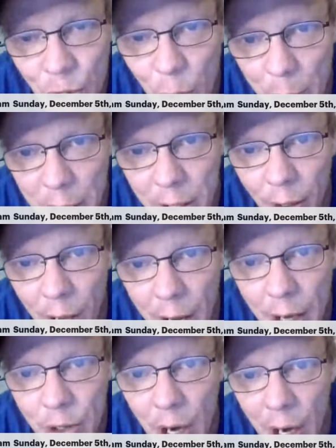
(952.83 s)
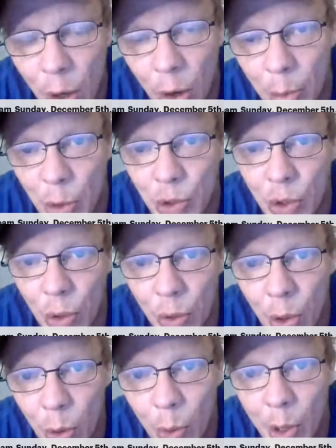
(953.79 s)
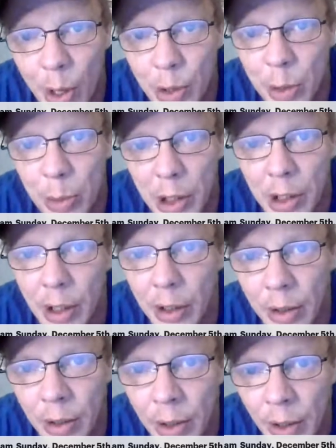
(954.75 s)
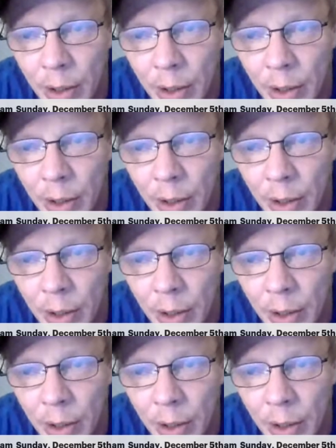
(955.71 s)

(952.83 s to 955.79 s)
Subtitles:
so many lies. I almost don't know where to begin.